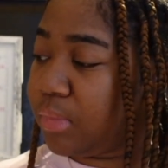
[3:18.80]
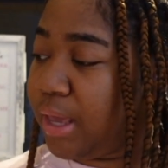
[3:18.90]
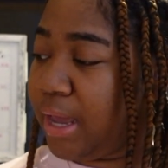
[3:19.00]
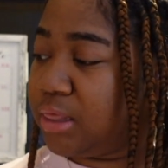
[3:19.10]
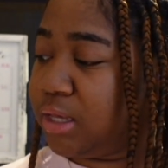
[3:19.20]

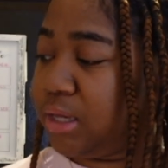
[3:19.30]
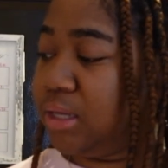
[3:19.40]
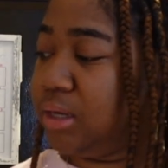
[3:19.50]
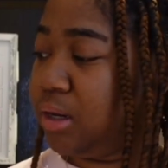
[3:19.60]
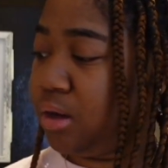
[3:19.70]
And
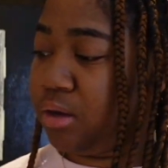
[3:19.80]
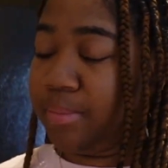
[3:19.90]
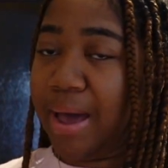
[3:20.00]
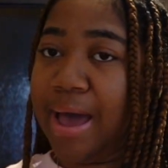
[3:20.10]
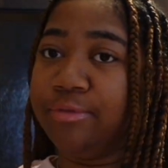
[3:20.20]
then
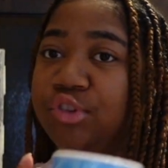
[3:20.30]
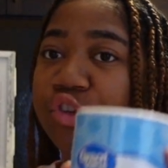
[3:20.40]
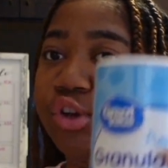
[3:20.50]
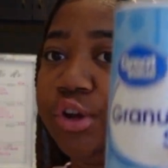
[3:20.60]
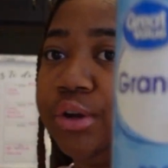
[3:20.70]
I have
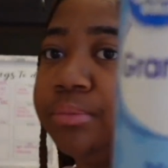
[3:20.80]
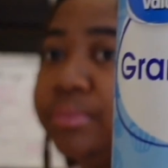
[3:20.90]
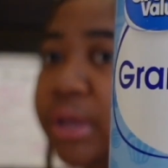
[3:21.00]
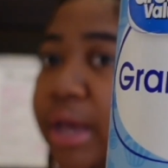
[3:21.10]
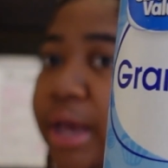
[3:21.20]
sugar
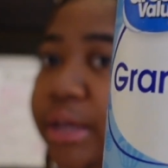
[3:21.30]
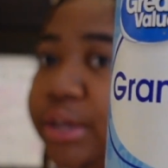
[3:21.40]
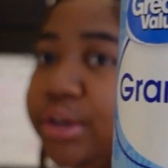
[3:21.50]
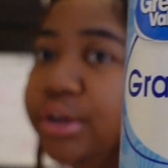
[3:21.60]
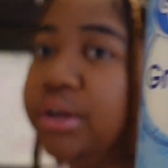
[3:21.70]

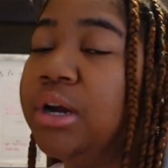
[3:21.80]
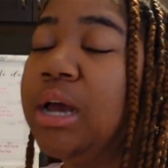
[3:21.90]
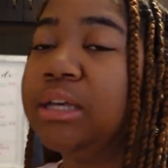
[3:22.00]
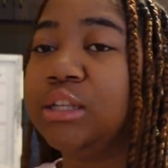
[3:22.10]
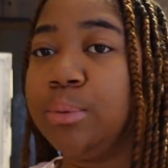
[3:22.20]
here.
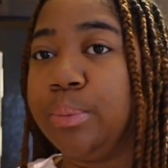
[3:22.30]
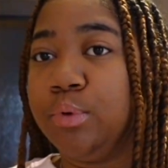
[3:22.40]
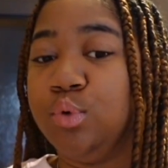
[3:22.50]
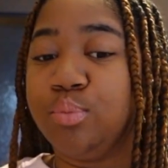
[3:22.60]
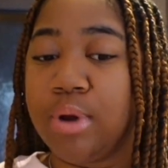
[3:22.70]
Some people
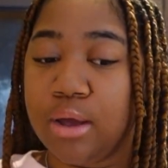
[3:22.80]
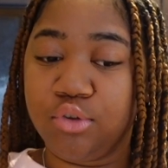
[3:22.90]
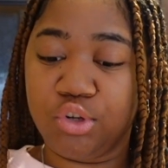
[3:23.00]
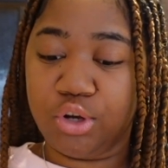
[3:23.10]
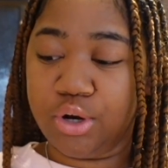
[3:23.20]
use brown
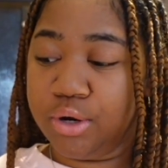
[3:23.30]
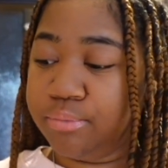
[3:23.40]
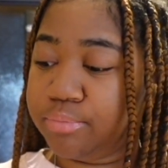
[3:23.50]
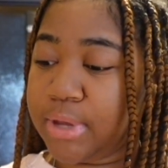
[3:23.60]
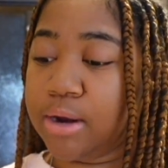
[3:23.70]

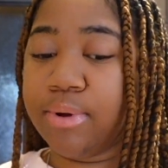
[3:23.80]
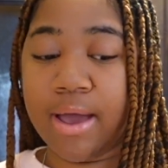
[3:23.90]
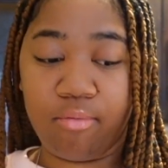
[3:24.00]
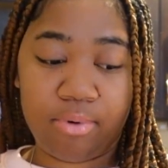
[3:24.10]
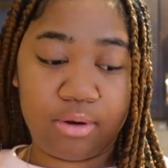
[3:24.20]
sugar. I don't
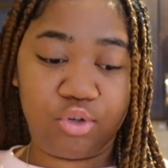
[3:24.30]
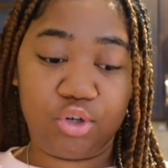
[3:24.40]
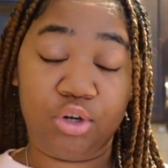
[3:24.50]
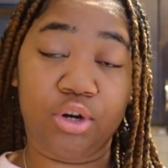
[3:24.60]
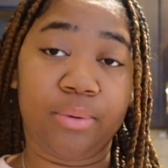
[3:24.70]
have brown
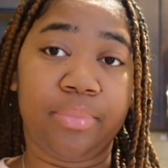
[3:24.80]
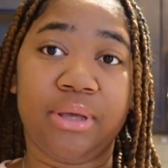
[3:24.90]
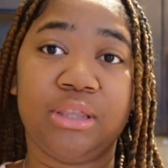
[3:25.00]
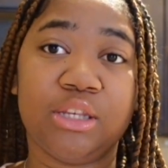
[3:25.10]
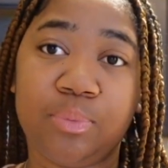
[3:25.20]
sugar,
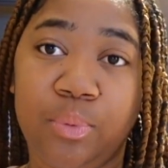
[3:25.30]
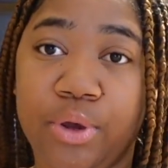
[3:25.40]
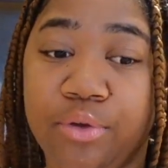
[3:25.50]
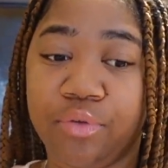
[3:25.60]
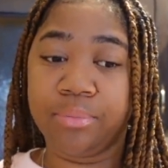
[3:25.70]
but this be working for